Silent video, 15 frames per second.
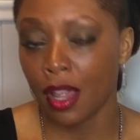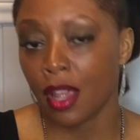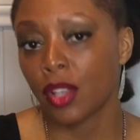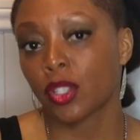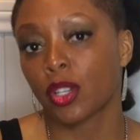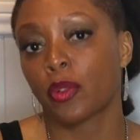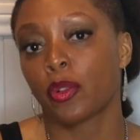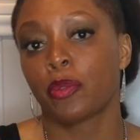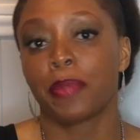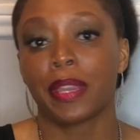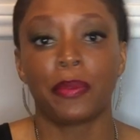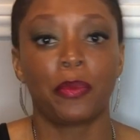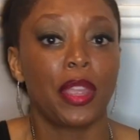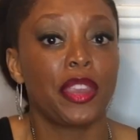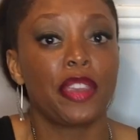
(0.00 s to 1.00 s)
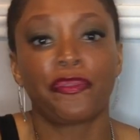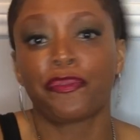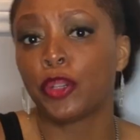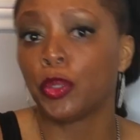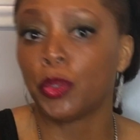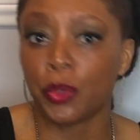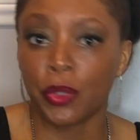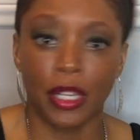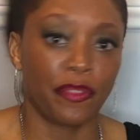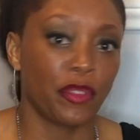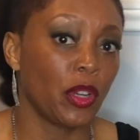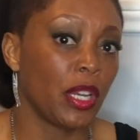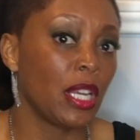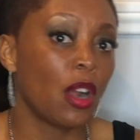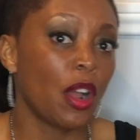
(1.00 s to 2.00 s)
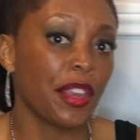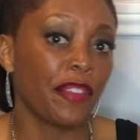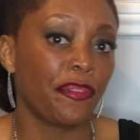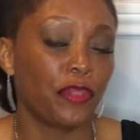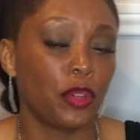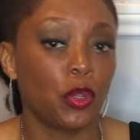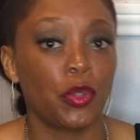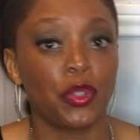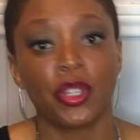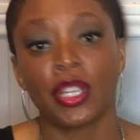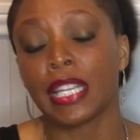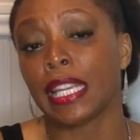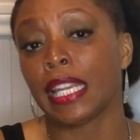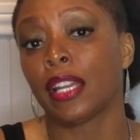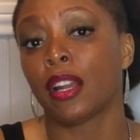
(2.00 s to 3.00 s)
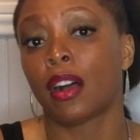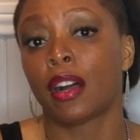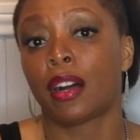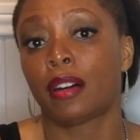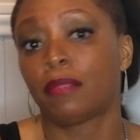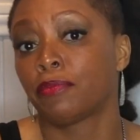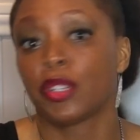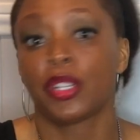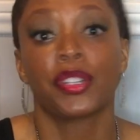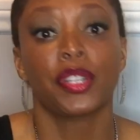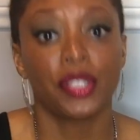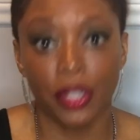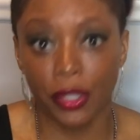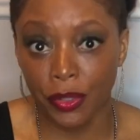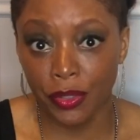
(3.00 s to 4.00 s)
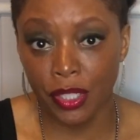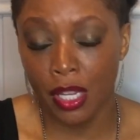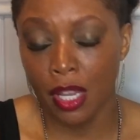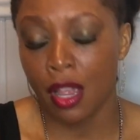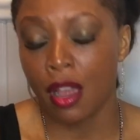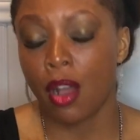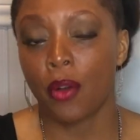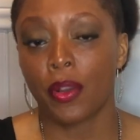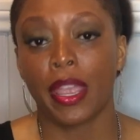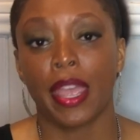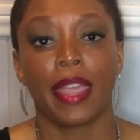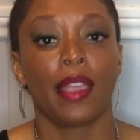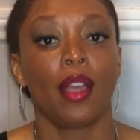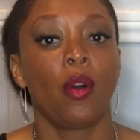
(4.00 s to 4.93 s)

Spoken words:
So it would be with your food. If you eat all your food, you can eat your dessert, okay?